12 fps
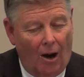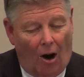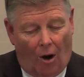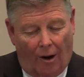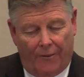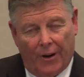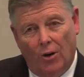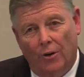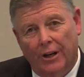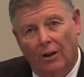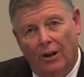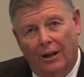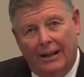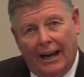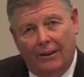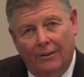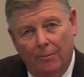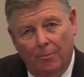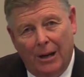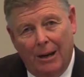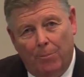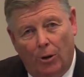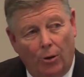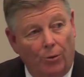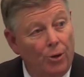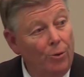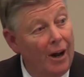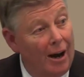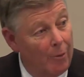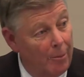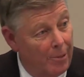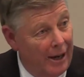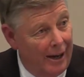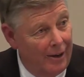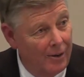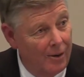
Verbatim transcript: Or if they're going to look at people who do not repent